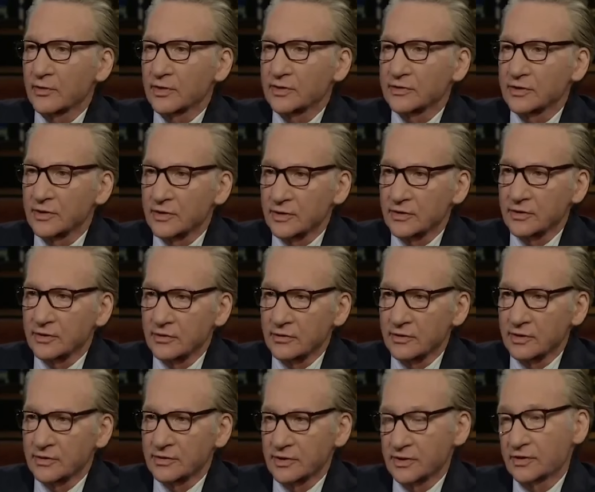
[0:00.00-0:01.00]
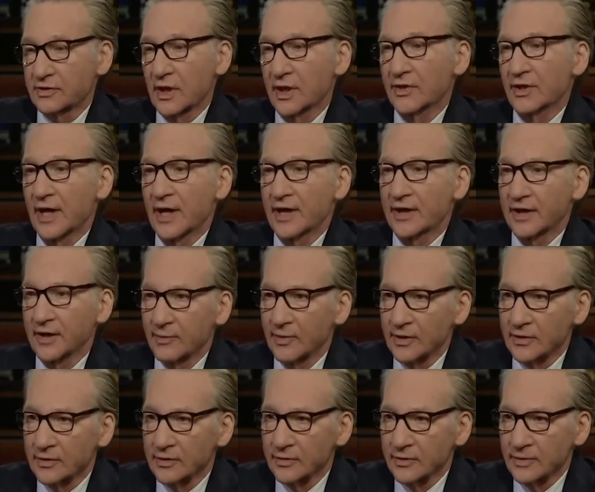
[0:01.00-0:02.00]
you're a citizen. This is
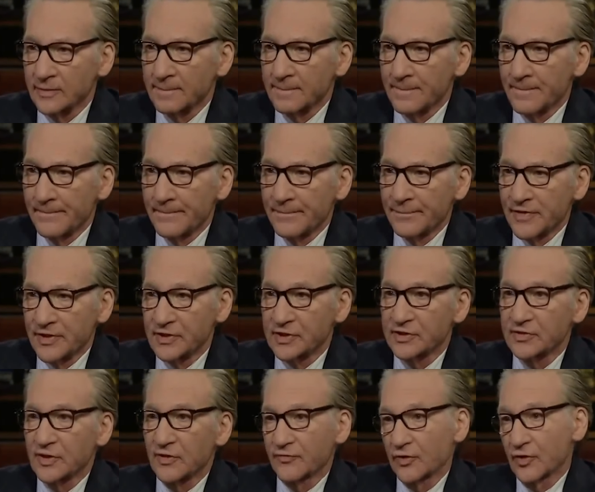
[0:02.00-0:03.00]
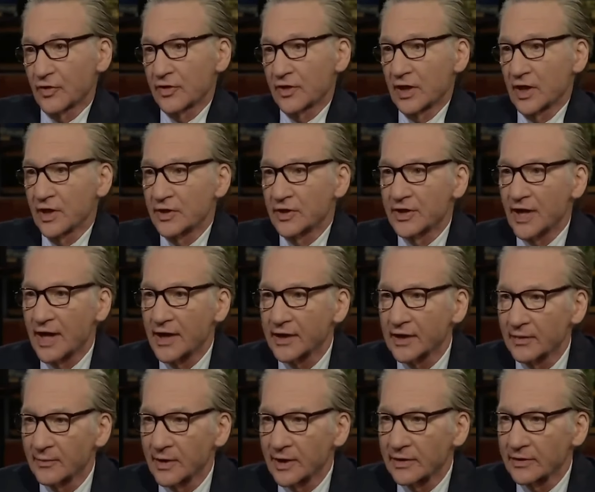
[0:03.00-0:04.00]
undocumented. This is for the
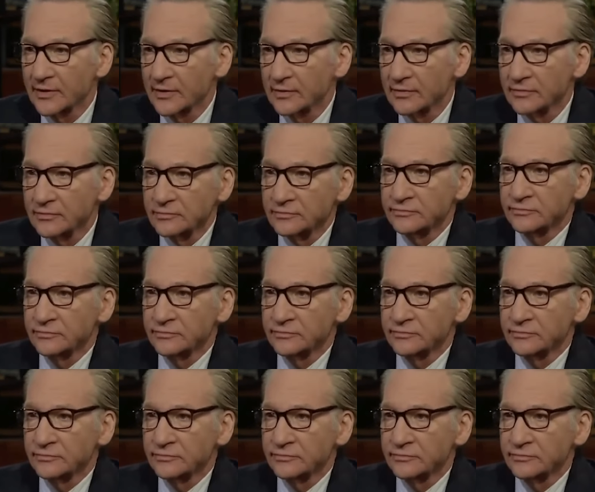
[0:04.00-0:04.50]
undocumented.